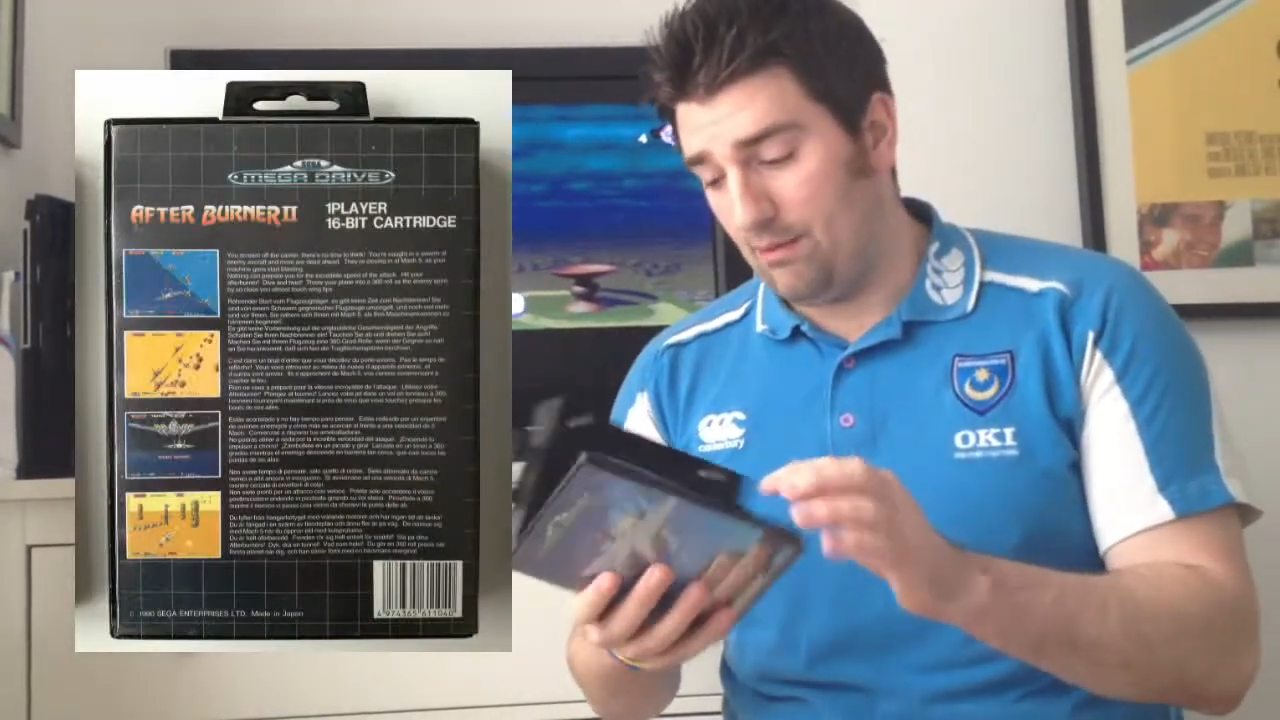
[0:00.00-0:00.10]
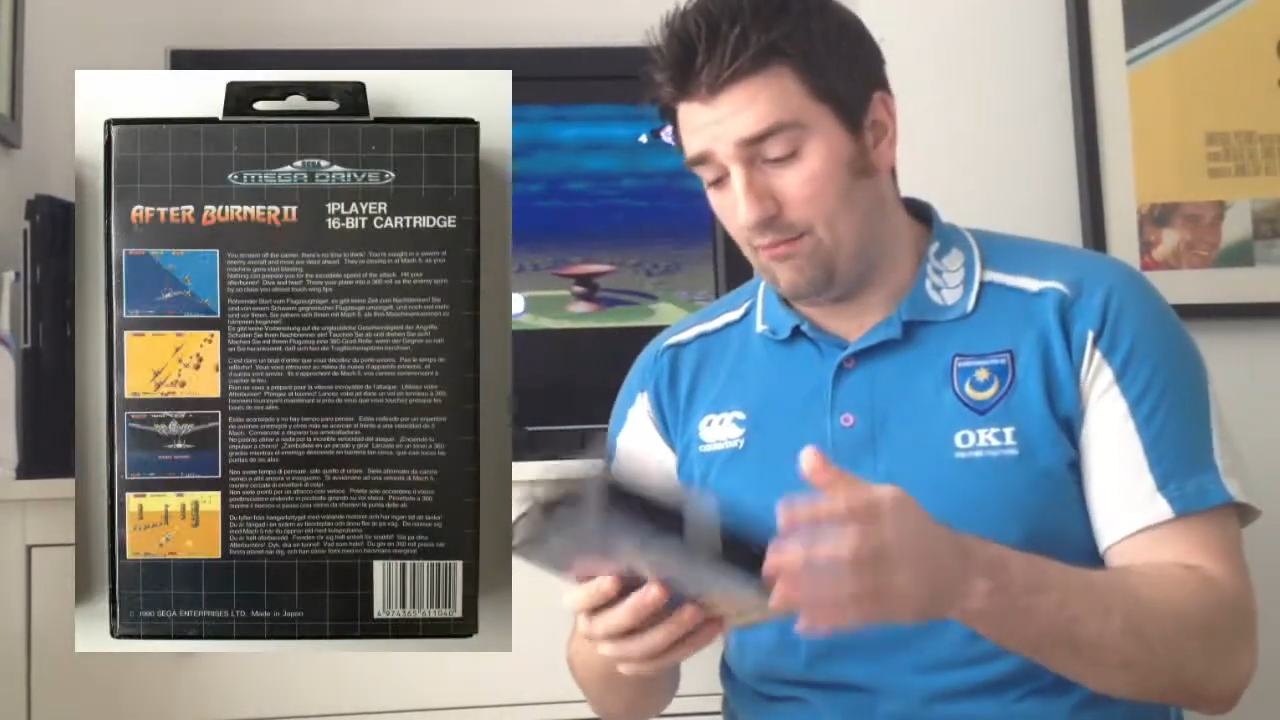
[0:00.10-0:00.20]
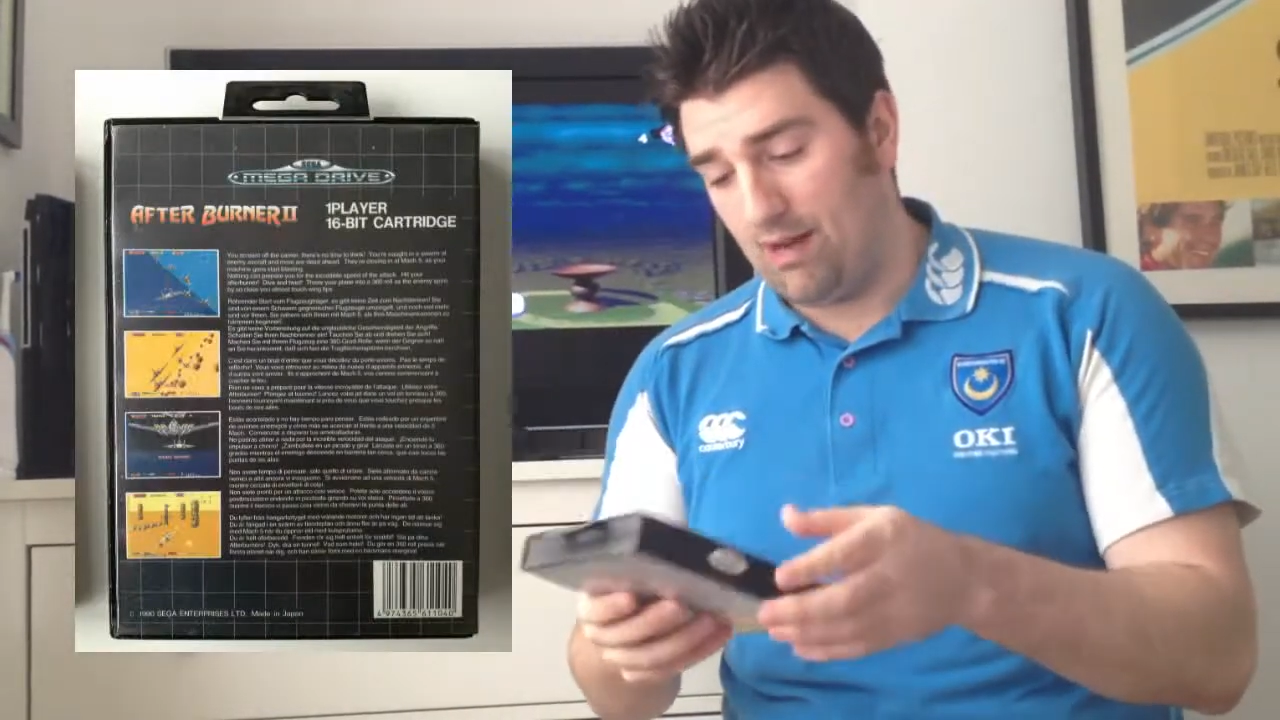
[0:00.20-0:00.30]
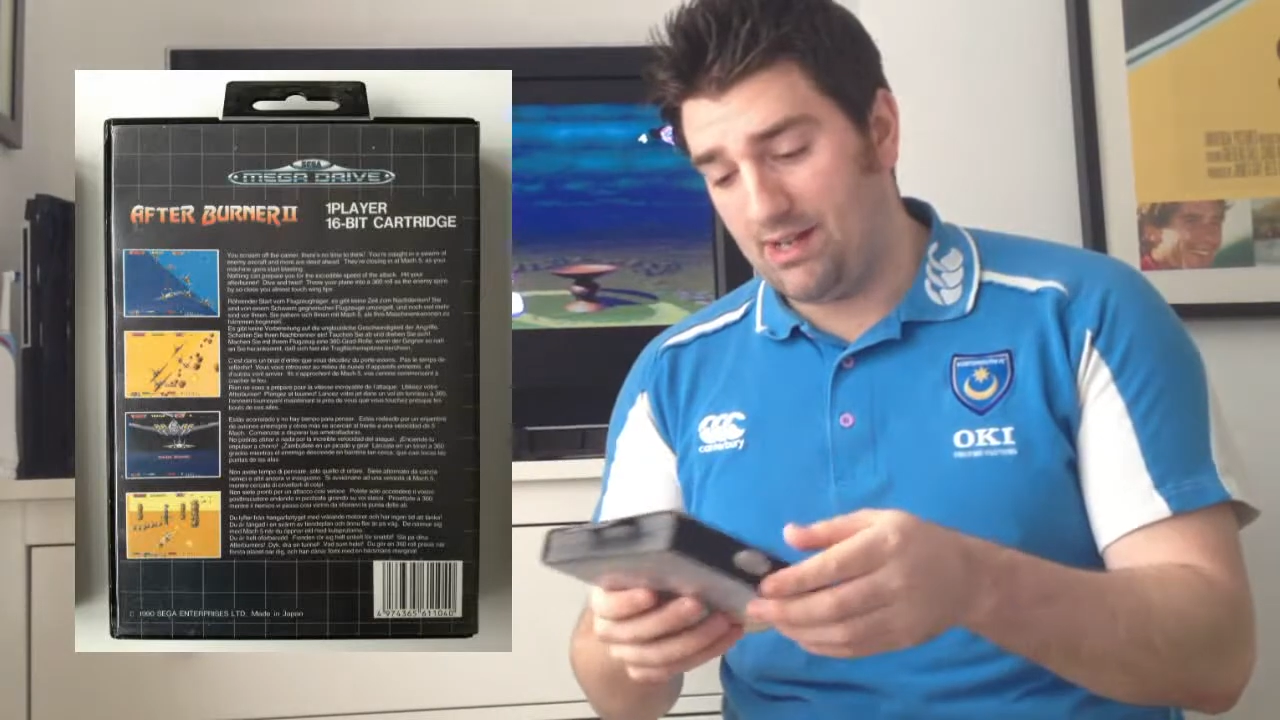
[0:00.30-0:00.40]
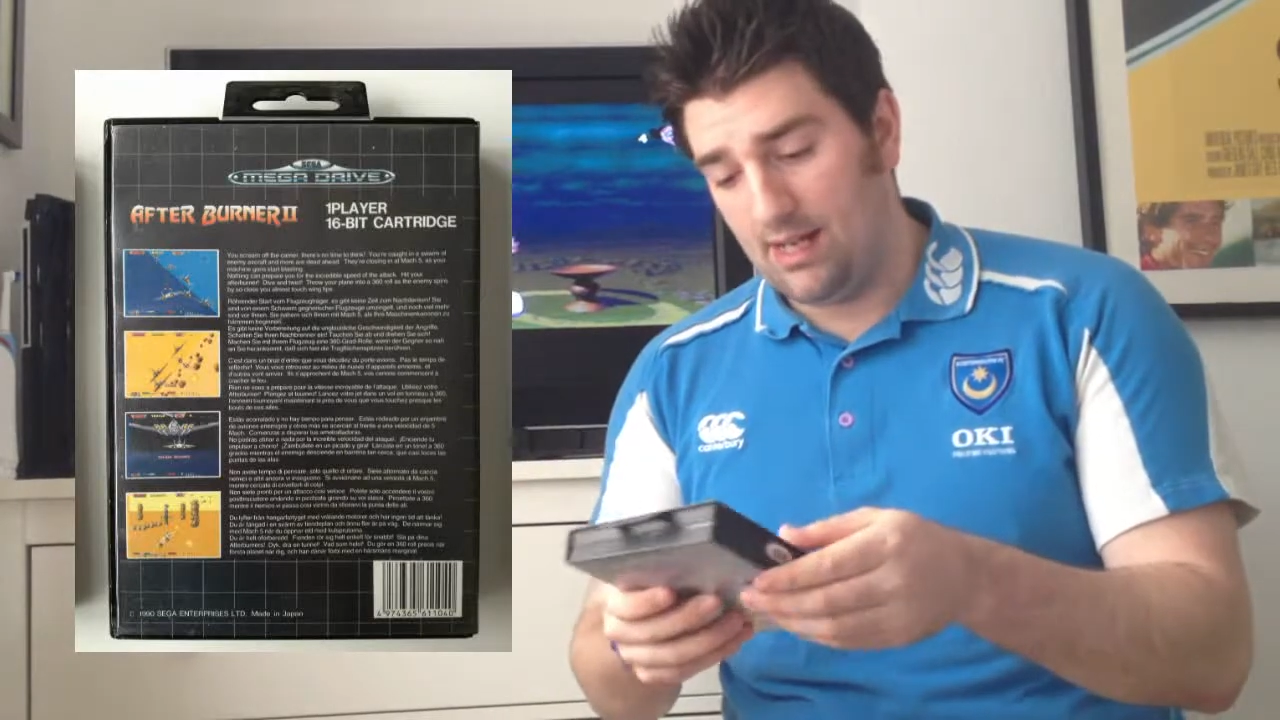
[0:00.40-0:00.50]

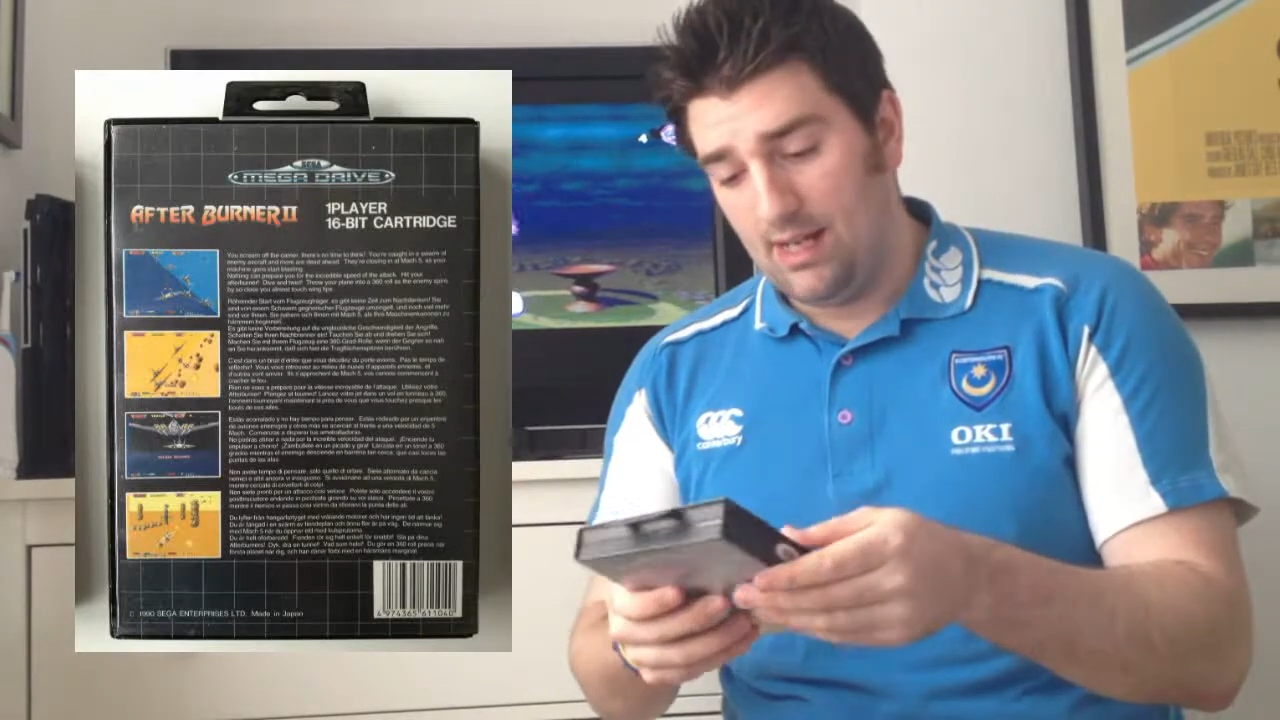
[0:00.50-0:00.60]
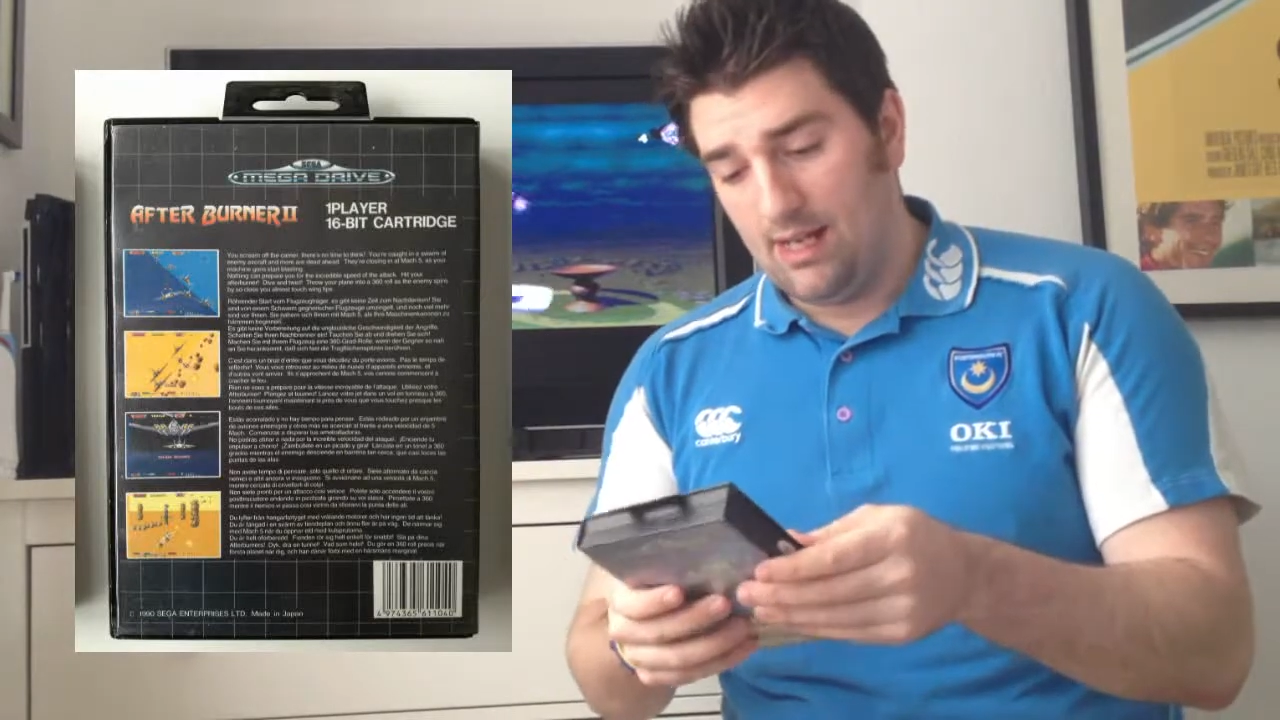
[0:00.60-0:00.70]
been read.